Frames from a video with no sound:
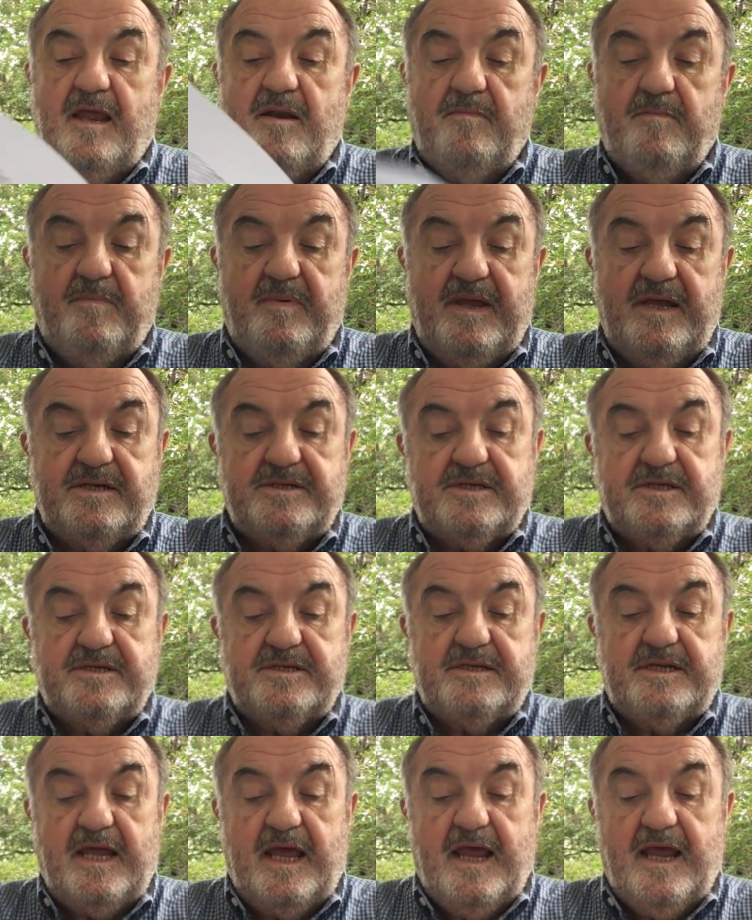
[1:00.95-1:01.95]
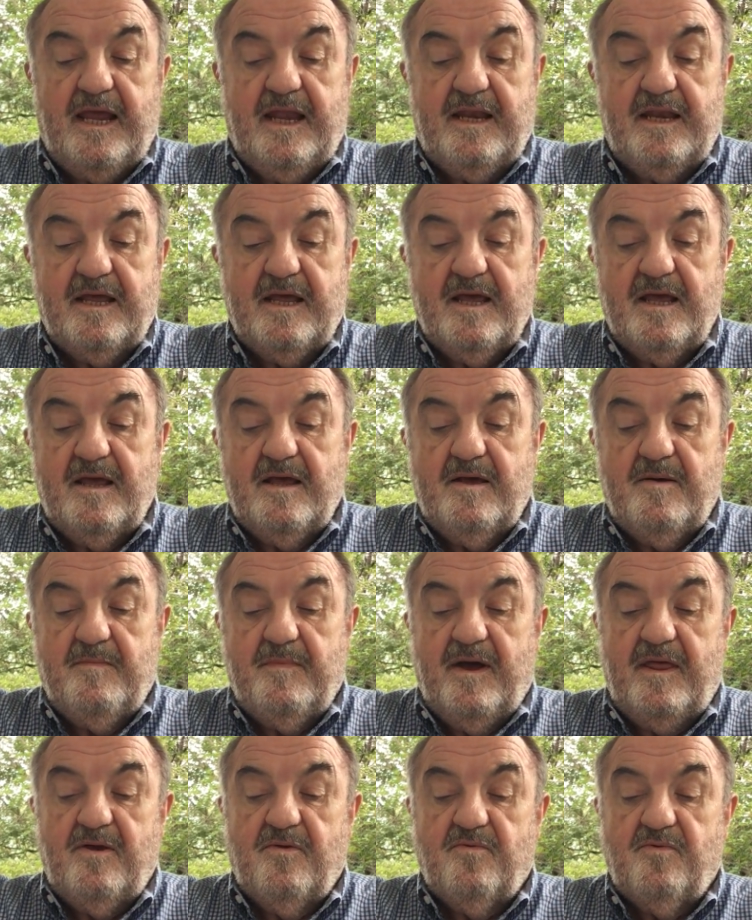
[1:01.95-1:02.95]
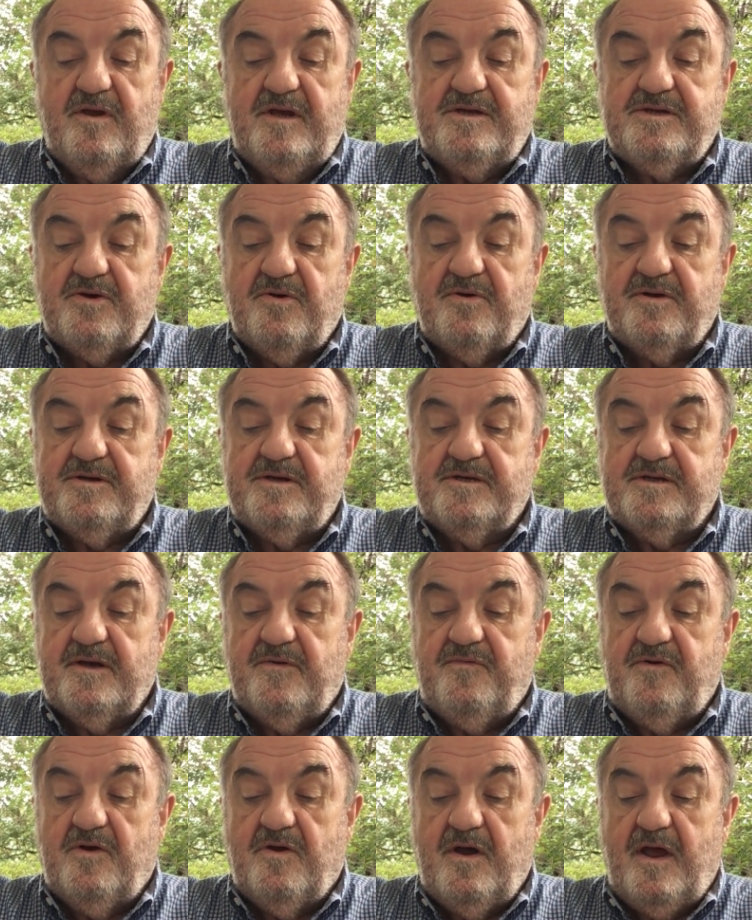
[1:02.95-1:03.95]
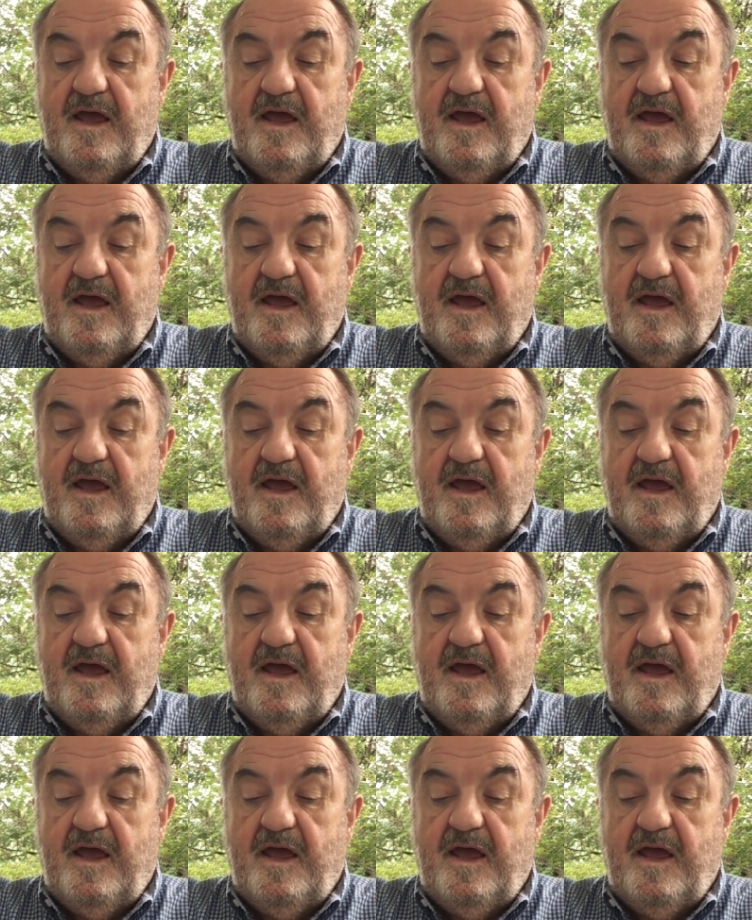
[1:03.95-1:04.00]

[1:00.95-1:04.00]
and be sustained by the resources of your